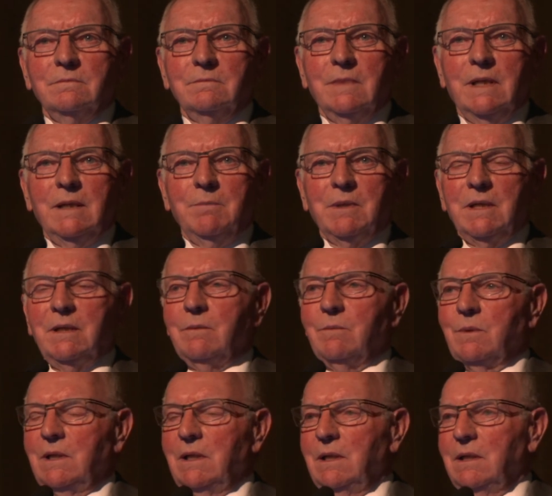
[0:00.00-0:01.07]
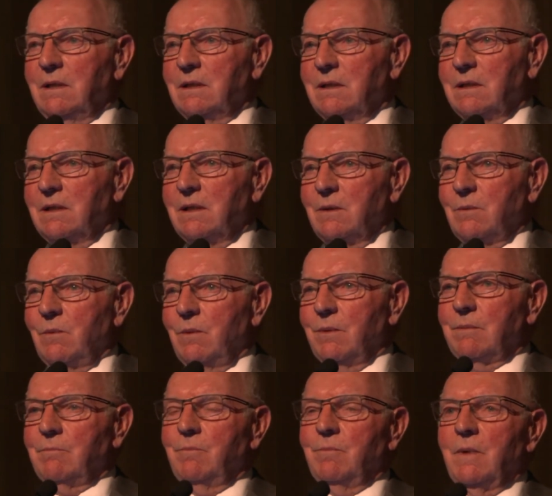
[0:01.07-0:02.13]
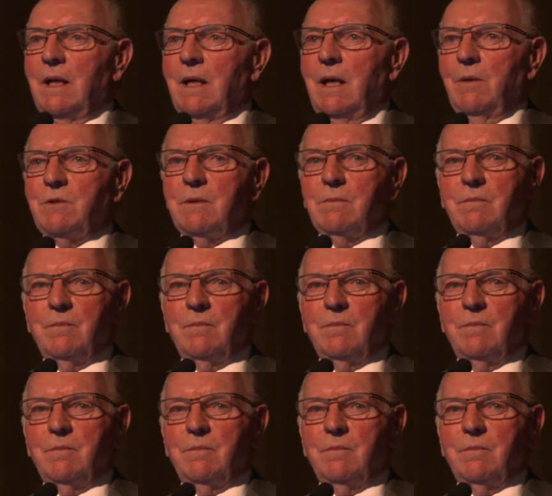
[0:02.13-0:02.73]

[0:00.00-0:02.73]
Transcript: maybe the